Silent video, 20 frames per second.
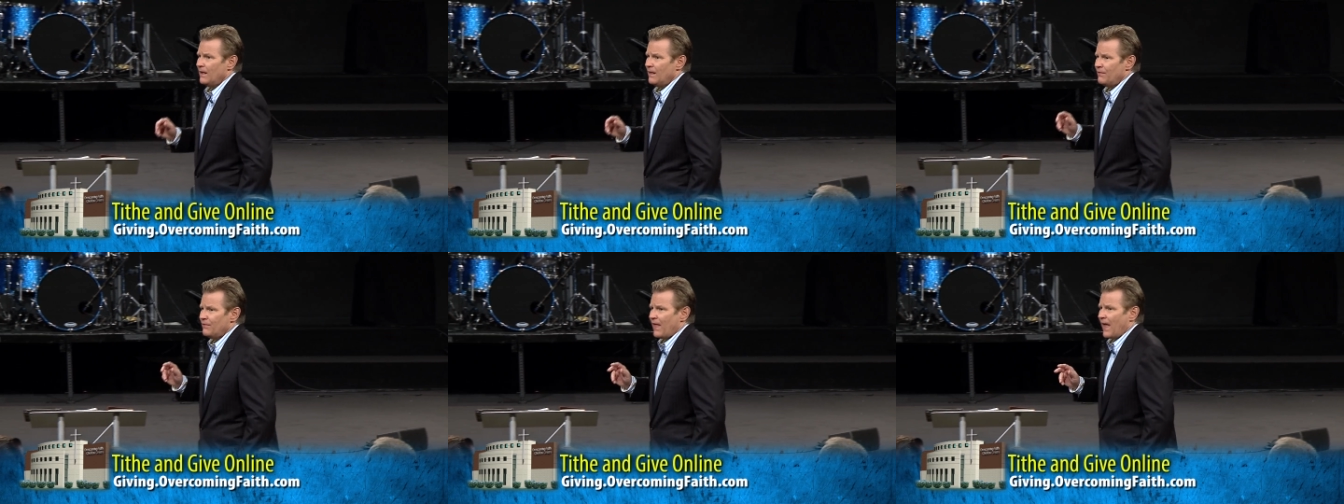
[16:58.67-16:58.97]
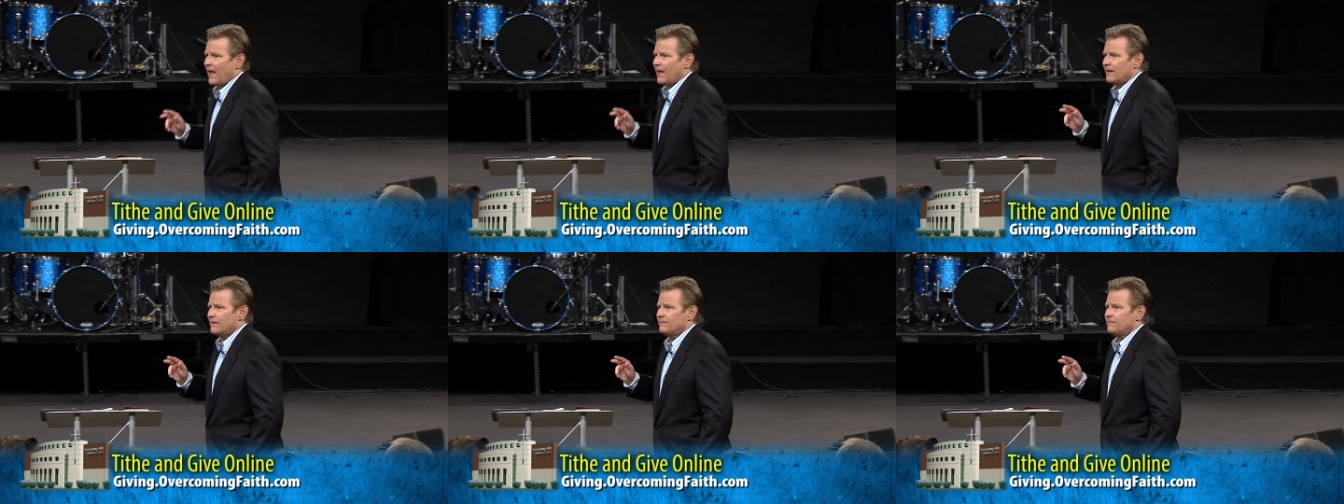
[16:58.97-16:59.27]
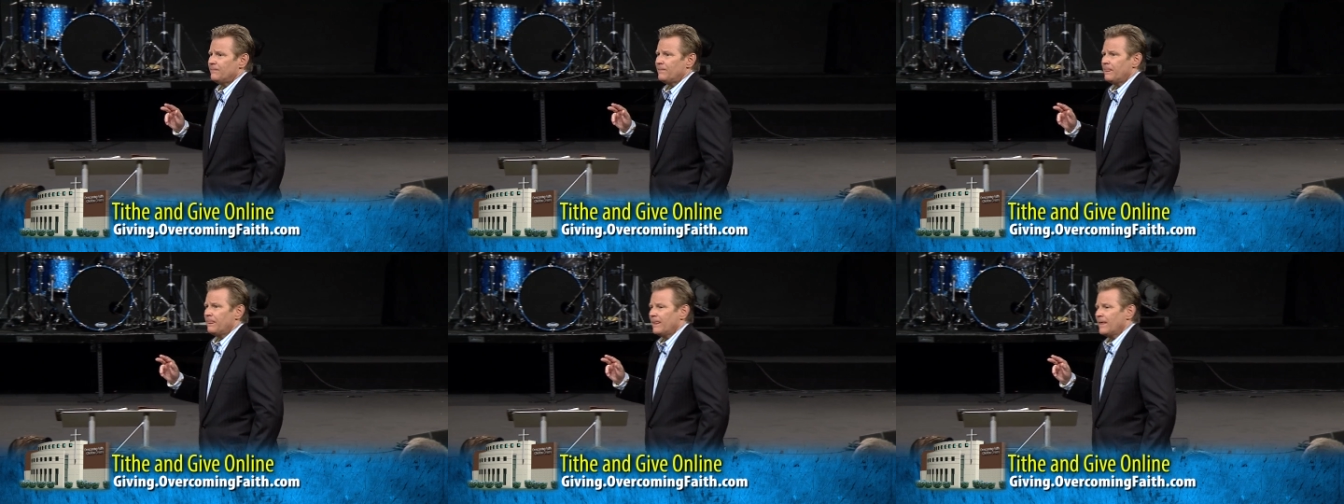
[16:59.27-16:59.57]

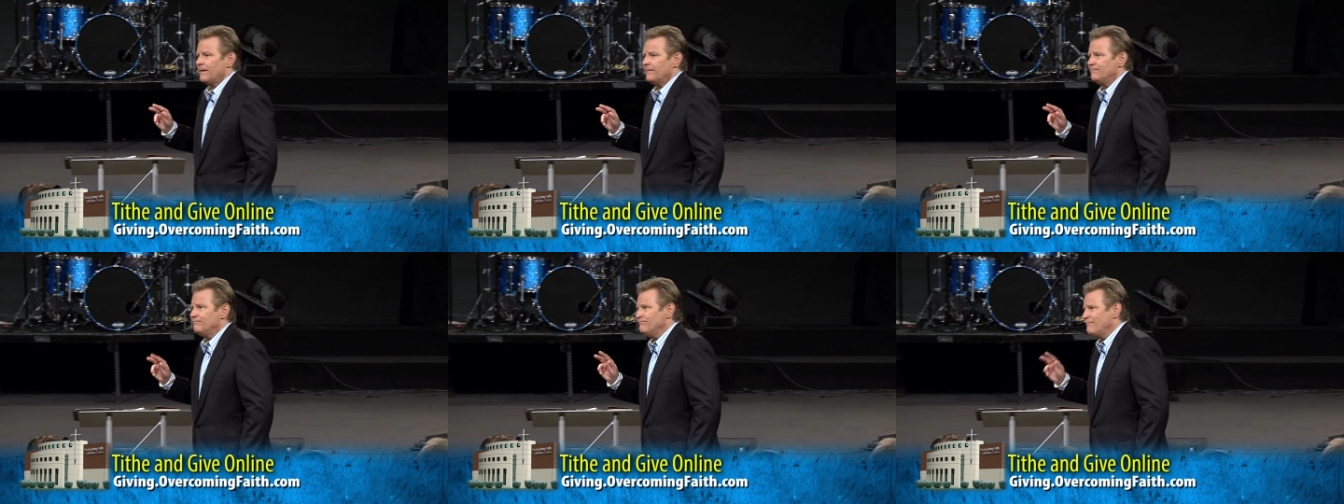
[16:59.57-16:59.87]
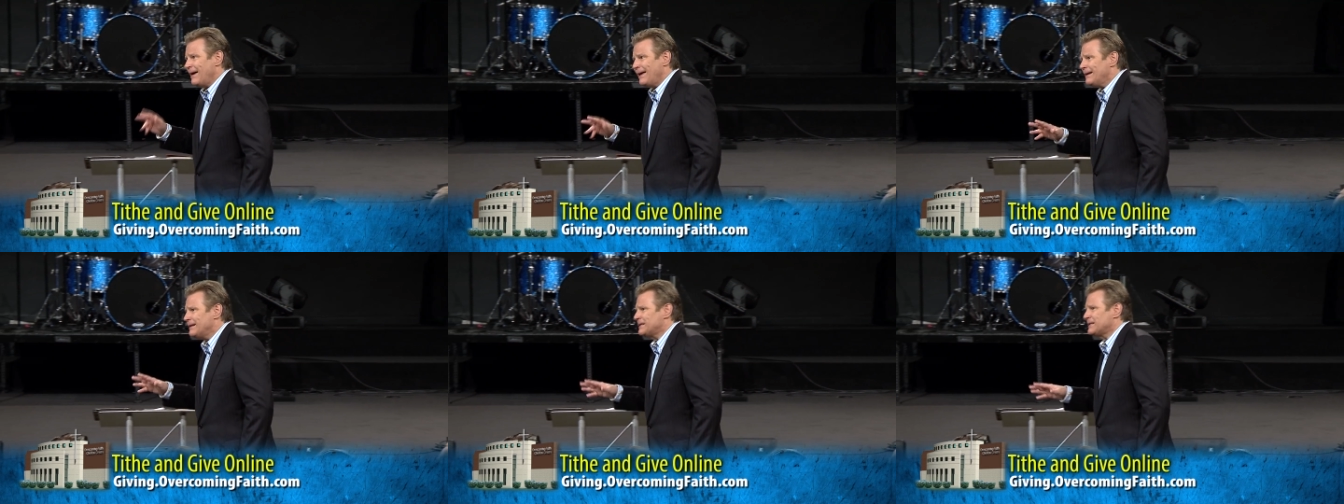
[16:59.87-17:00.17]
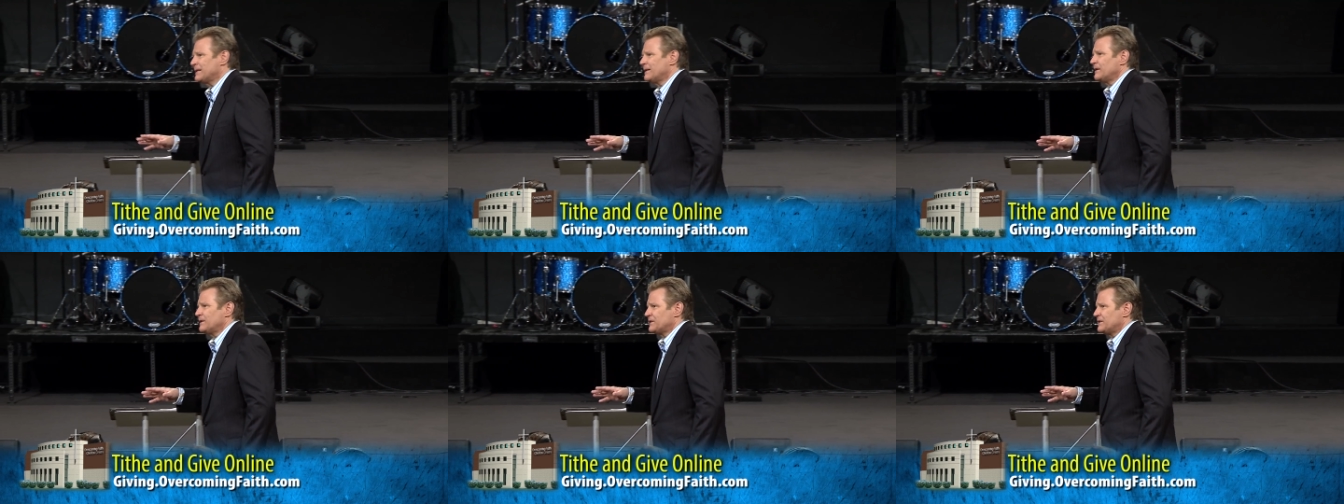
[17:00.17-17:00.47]
that
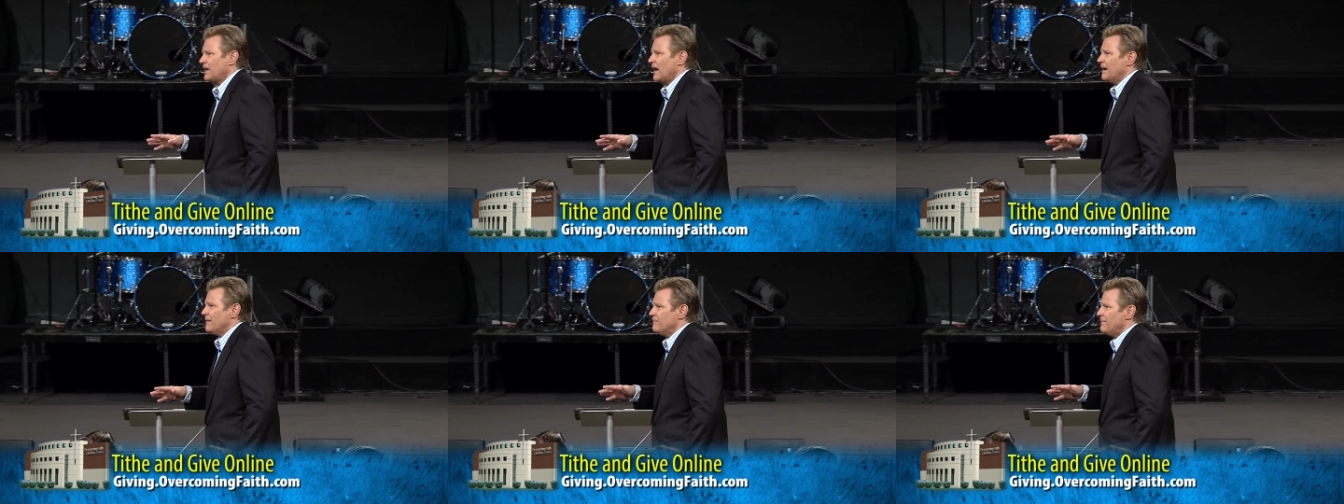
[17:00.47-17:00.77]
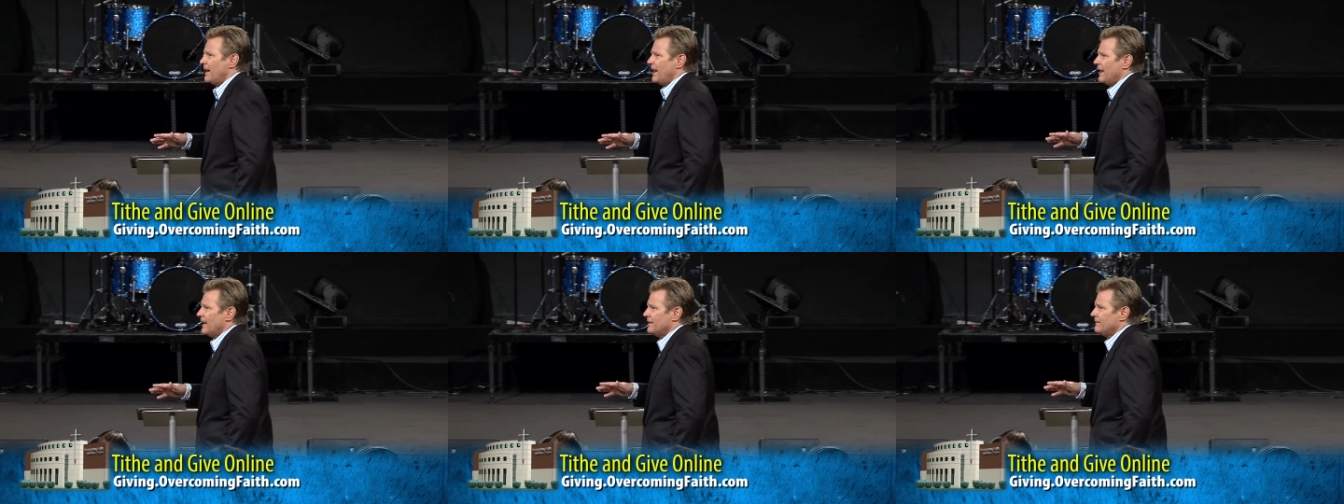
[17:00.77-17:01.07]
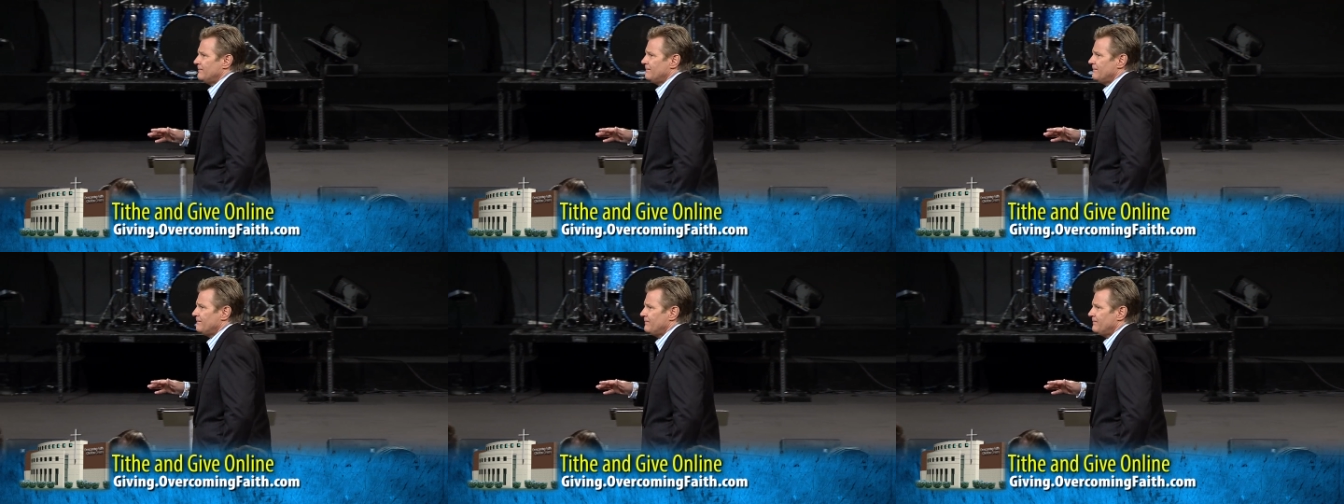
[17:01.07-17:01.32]
medicine is not bad.